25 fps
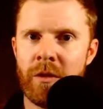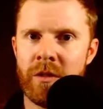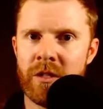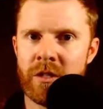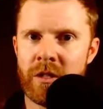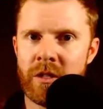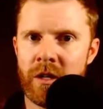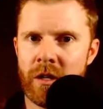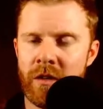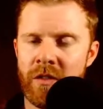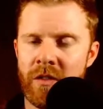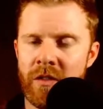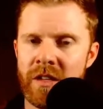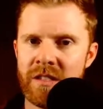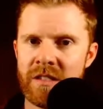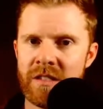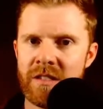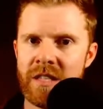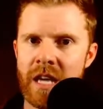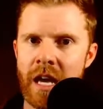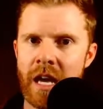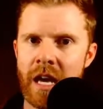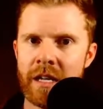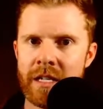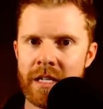are, this is
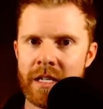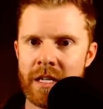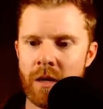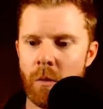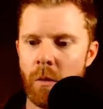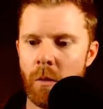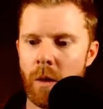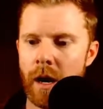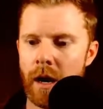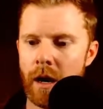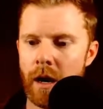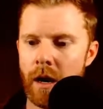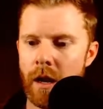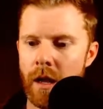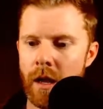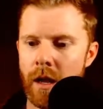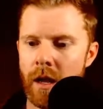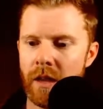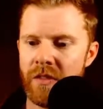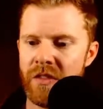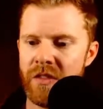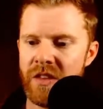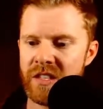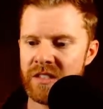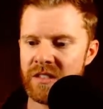the idea where
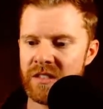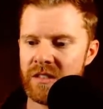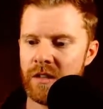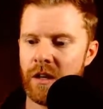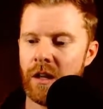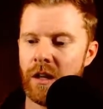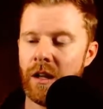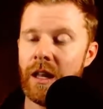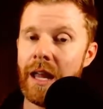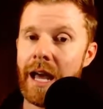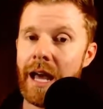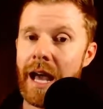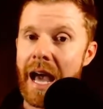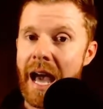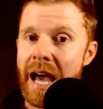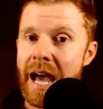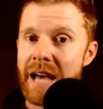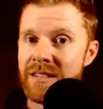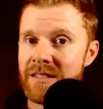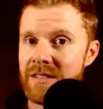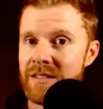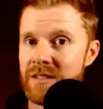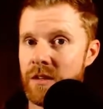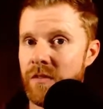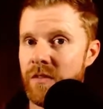this
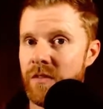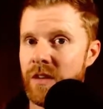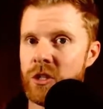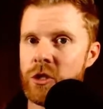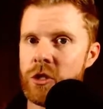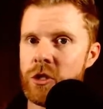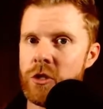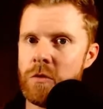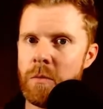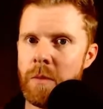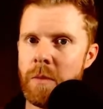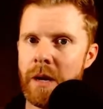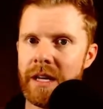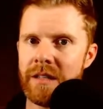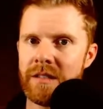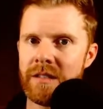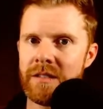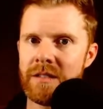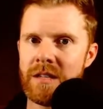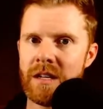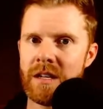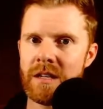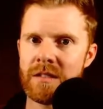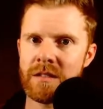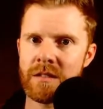class of issue might
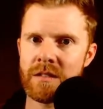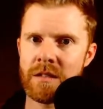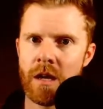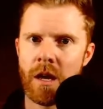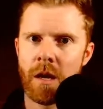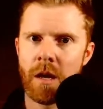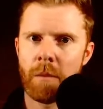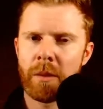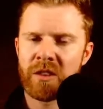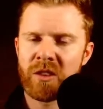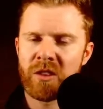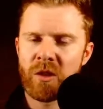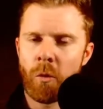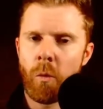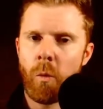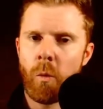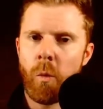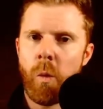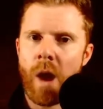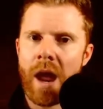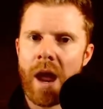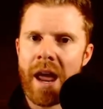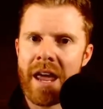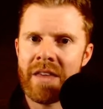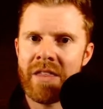exist, but the
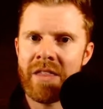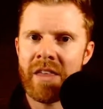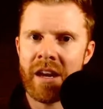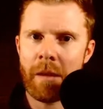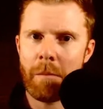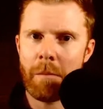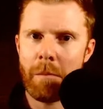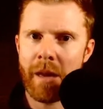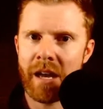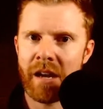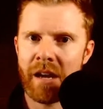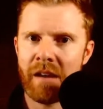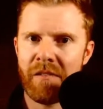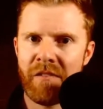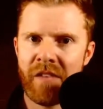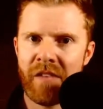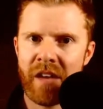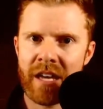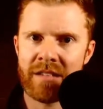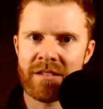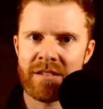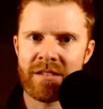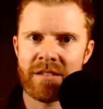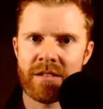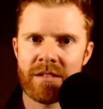way that it
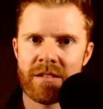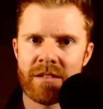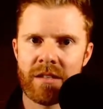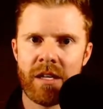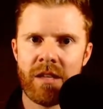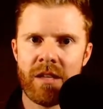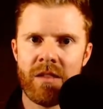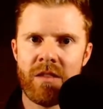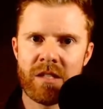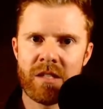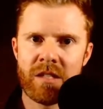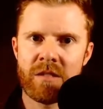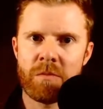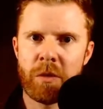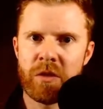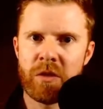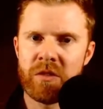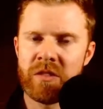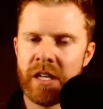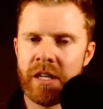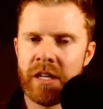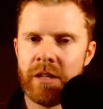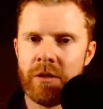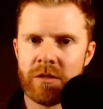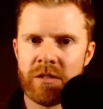manifests in this
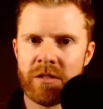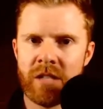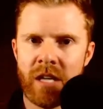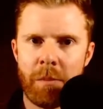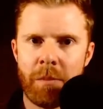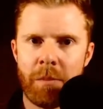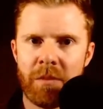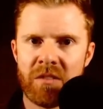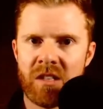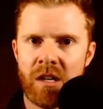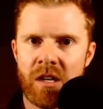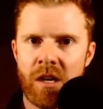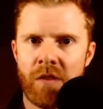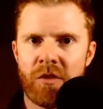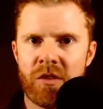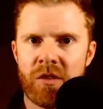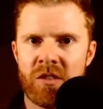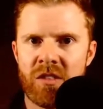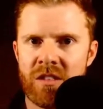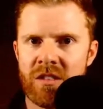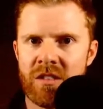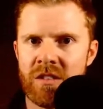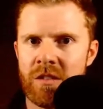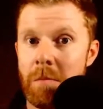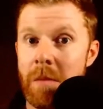particular type of software
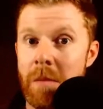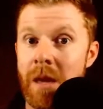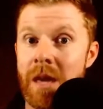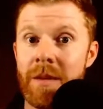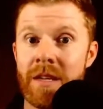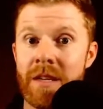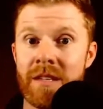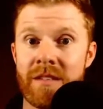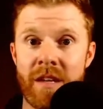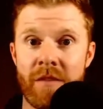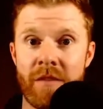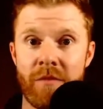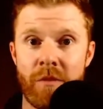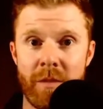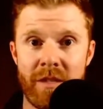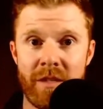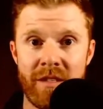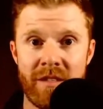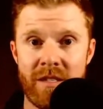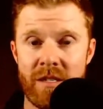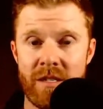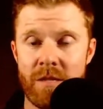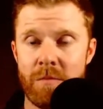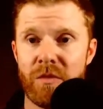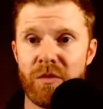system maybe has never been
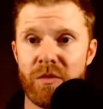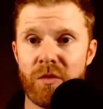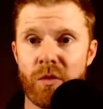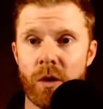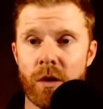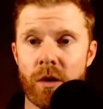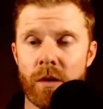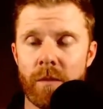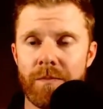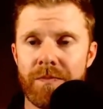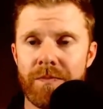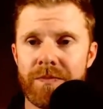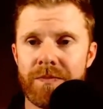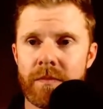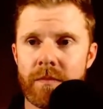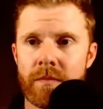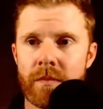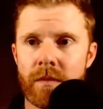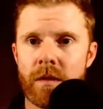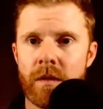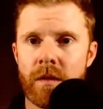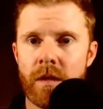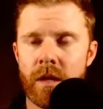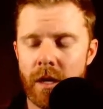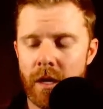seen before.
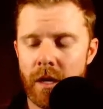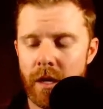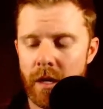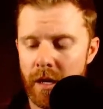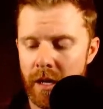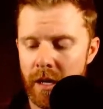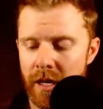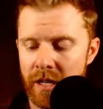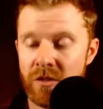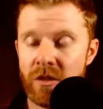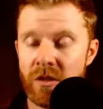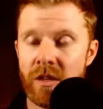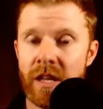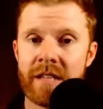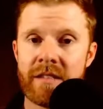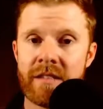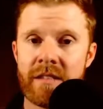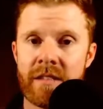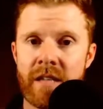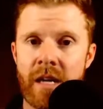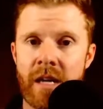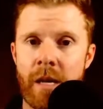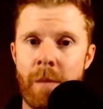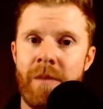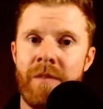And so that's a
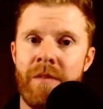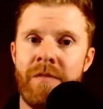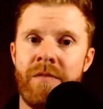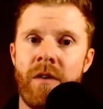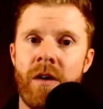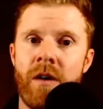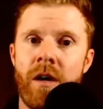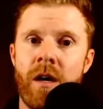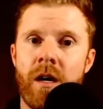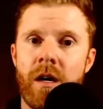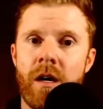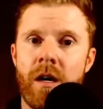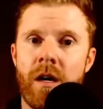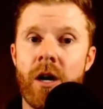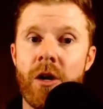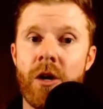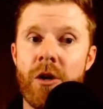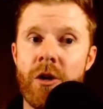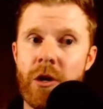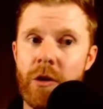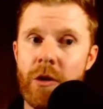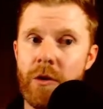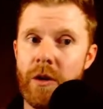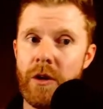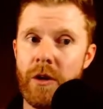type of
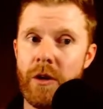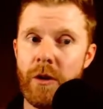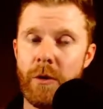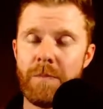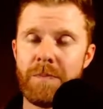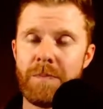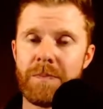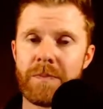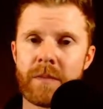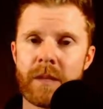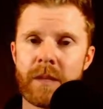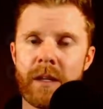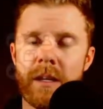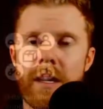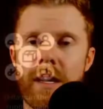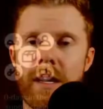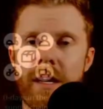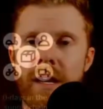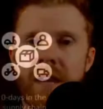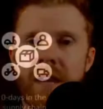unknown unknown. And then